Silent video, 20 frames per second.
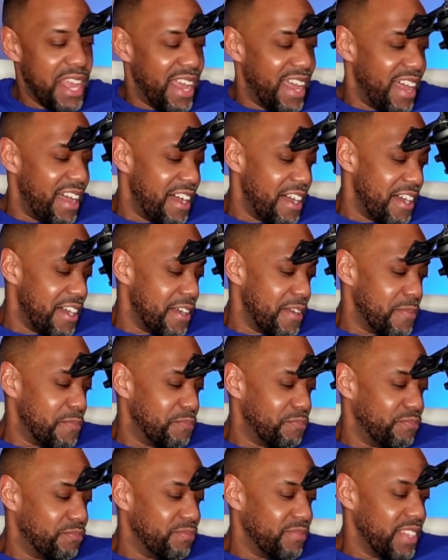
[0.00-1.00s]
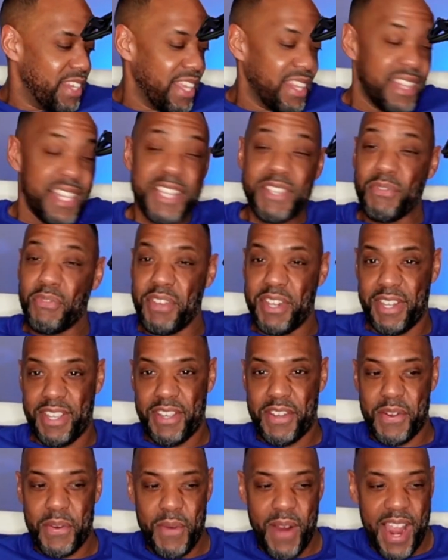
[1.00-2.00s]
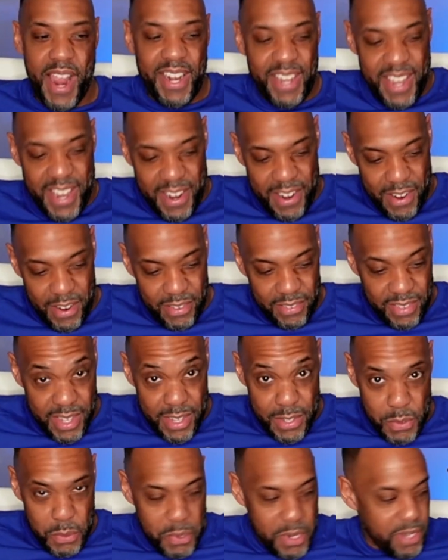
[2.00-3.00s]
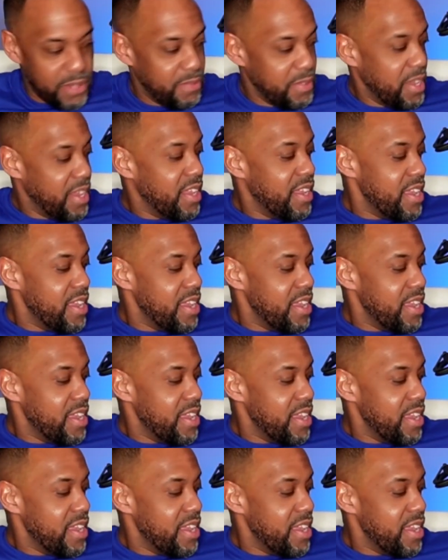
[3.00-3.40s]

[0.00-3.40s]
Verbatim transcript: Um, in this video right here, this one,